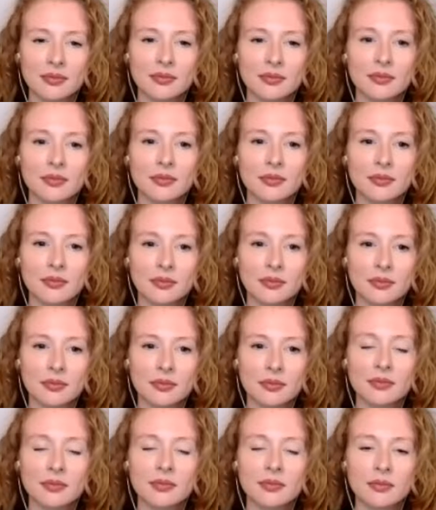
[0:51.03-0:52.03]

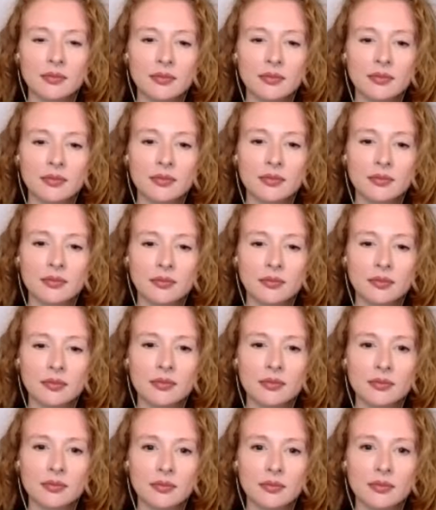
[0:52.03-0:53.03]

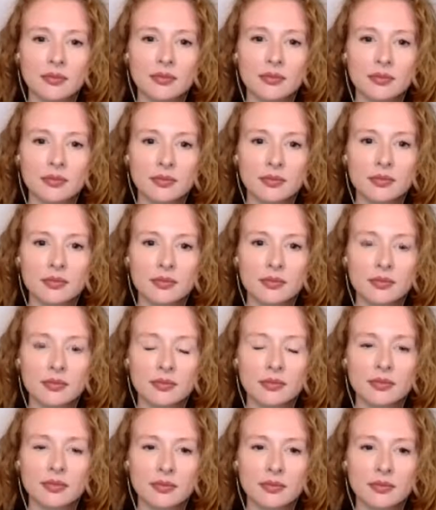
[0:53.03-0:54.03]

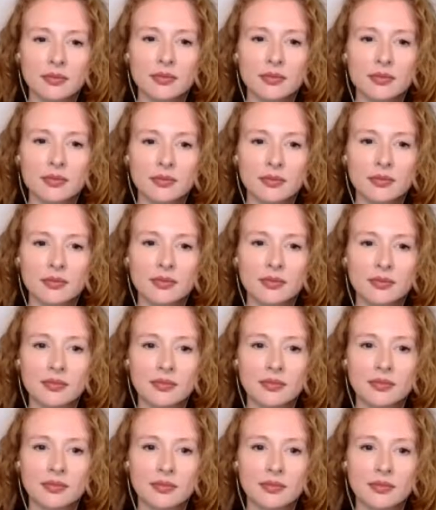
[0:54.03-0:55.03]

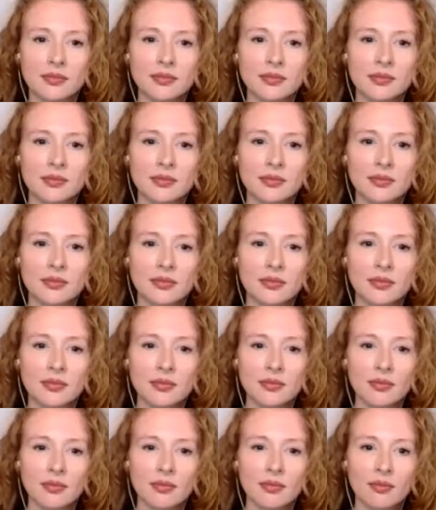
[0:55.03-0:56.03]

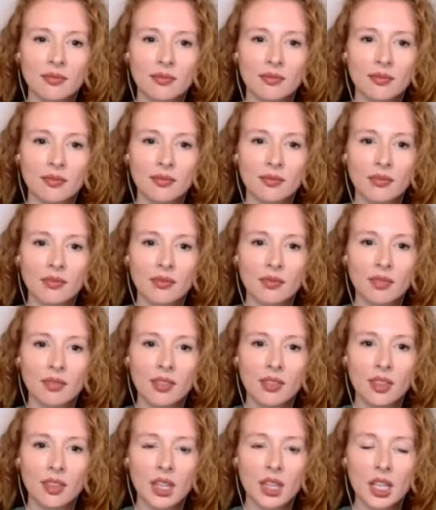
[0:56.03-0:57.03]

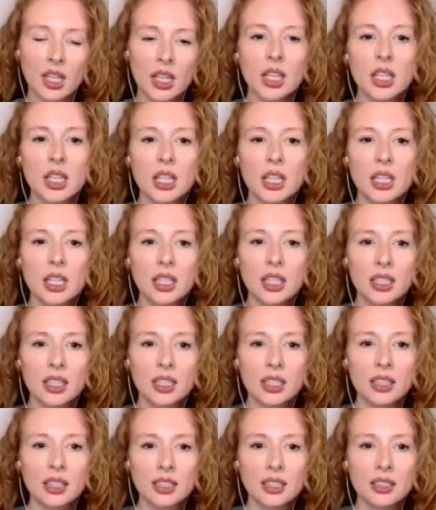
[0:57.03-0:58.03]

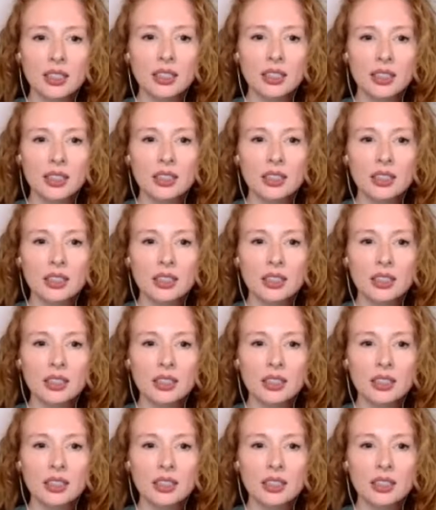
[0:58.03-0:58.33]
No words are spoken by the person on screen.